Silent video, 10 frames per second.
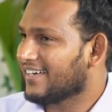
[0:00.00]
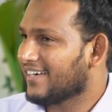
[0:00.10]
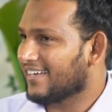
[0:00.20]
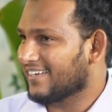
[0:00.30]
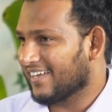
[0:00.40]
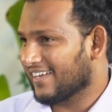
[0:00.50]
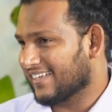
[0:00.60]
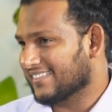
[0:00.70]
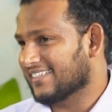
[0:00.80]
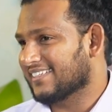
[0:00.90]
And I
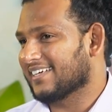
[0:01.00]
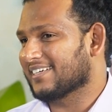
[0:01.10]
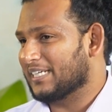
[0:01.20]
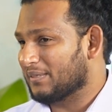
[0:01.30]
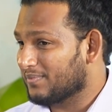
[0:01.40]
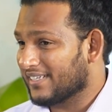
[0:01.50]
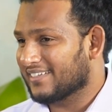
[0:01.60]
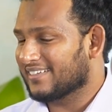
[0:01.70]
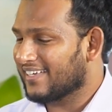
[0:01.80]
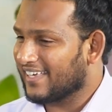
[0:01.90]
said, like,
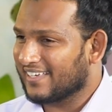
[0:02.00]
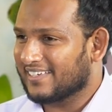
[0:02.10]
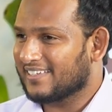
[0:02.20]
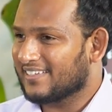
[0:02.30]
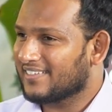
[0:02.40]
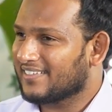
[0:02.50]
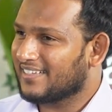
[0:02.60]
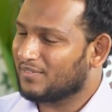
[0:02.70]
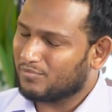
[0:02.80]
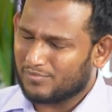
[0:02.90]
adopting AI
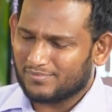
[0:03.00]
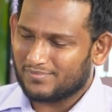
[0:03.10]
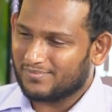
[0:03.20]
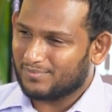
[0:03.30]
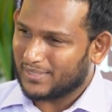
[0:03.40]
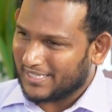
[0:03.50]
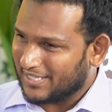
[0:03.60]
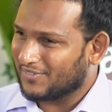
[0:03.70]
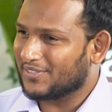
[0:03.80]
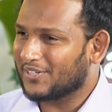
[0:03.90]
in many
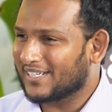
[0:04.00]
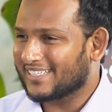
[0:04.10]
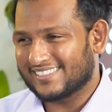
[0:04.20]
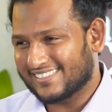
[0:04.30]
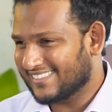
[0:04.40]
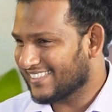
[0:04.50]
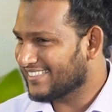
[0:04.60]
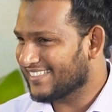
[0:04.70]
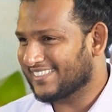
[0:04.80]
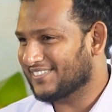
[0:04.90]
of the organizations,
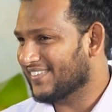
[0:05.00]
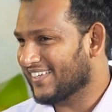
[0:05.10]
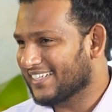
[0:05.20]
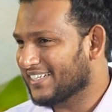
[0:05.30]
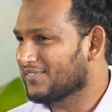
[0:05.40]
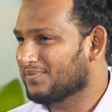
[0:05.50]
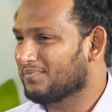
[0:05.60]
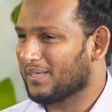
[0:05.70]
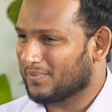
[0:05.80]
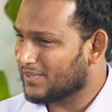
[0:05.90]
it's very tough.
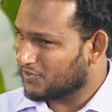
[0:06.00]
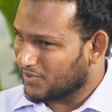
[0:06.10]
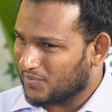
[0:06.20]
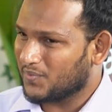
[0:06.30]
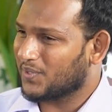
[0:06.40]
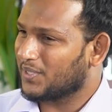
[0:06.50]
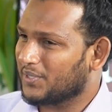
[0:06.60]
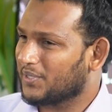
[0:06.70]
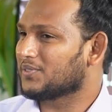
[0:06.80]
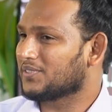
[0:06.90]
People don't want
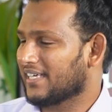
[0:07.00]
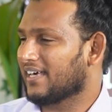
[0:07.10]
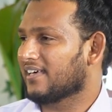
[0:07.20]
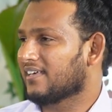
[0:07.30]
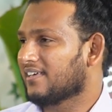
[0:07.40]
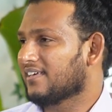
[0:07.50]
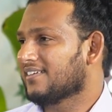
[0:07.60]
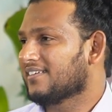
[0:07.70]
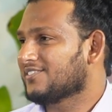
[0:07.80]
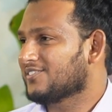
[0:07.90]
to use AI.
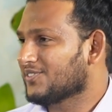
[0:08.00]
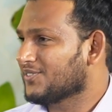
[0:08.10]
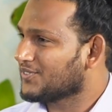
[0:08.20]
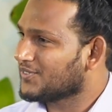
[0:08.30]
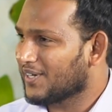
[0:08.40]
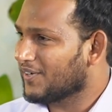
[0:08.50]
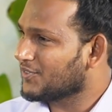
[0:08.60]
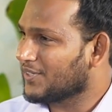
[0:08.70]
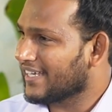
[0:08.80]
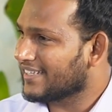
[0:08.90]
So you have to
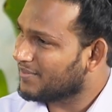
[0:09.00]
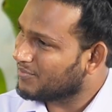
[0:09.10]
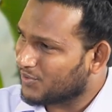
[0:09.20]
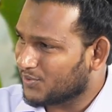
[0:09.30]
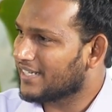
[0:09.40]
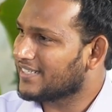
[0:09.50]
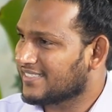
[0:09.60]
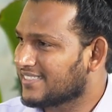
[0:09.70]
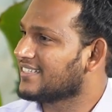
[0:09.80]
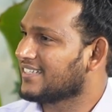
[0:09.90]
take them through that
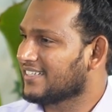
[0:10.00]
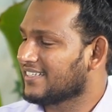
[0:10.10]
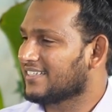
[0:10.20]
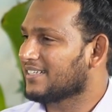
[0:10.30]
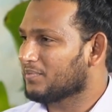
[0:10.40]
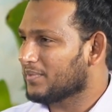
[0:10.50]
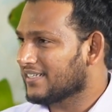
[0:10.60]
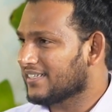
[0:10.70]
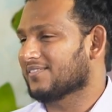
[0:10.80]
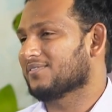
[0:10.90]
journey, which will
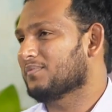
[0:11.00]
be tough.